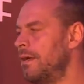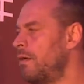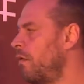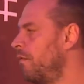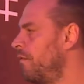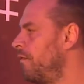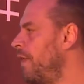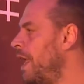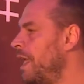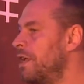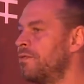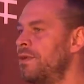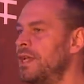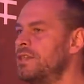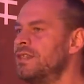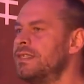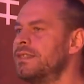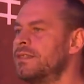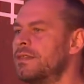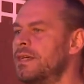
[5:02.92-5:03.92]
fake
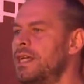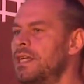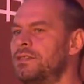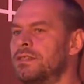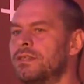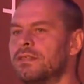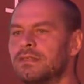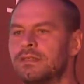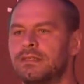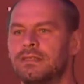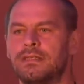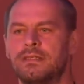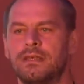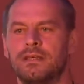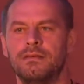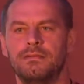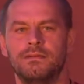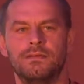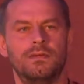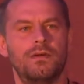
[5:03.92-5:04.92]
registrations,
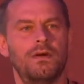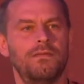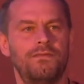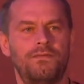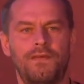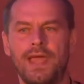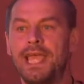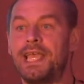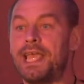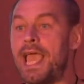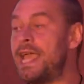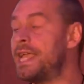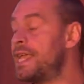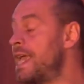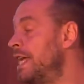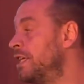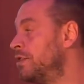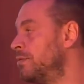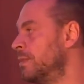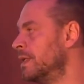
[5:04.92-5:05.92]
fake
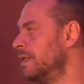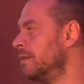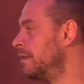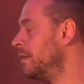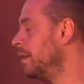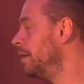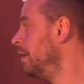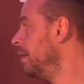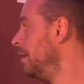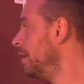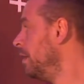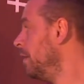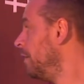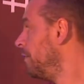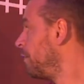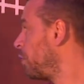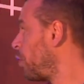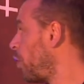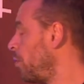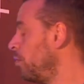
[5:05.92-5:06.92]
engagement
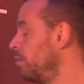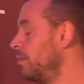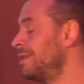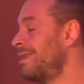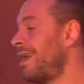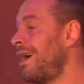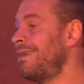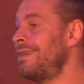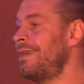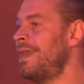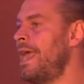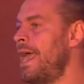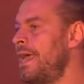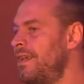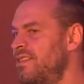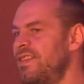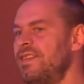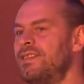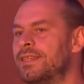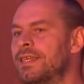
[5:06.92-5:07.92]
from
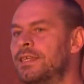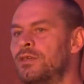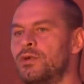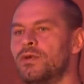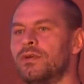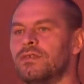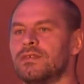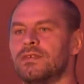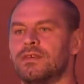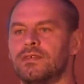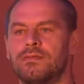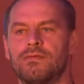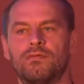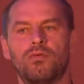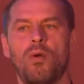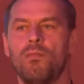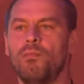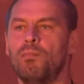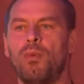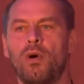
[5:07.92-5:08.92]
non-existing users,
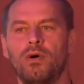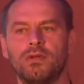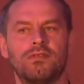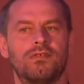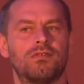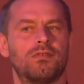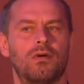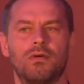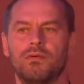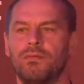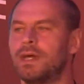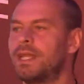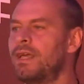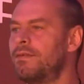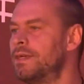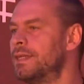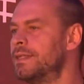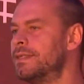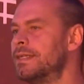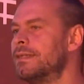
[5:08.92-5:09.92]
from bots or
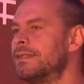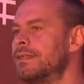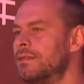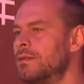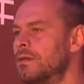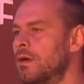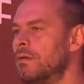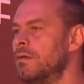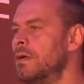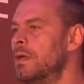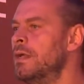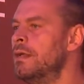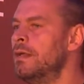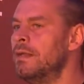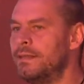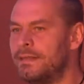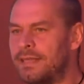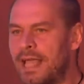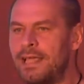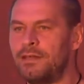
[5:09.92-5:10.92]
whatever it is.
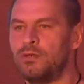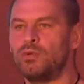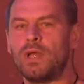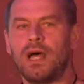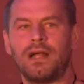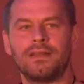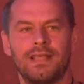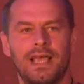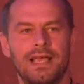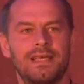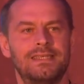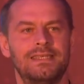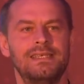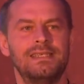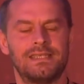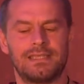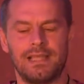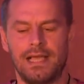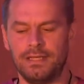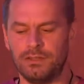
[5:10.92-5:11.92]
They do not
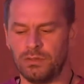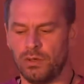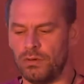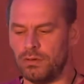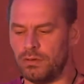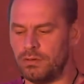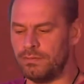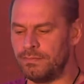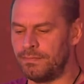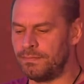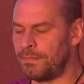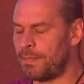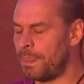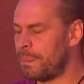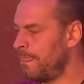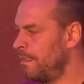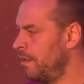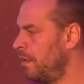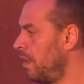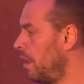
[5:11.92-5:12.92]
exist at all.
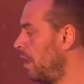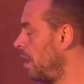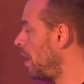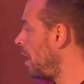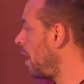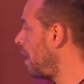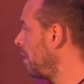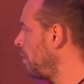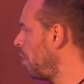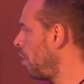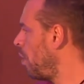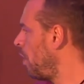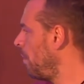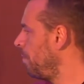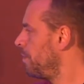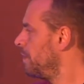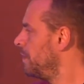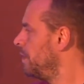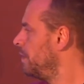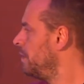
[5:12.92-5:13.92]
I
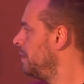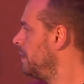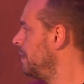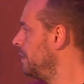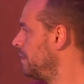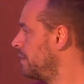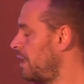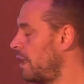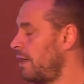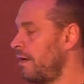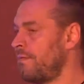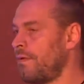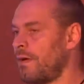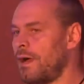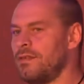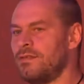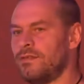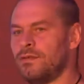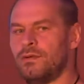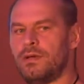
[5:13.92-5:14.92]
hope it
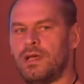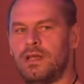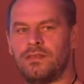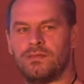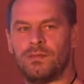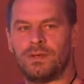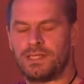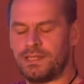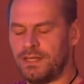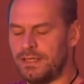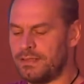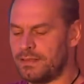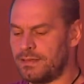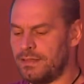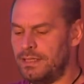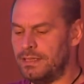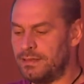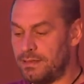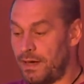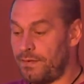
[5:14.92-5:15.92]
terrifies you as much as
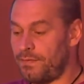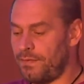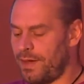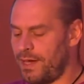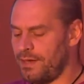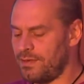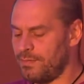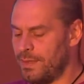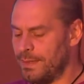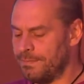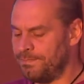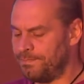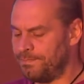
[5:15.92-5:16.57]
it terrifies me.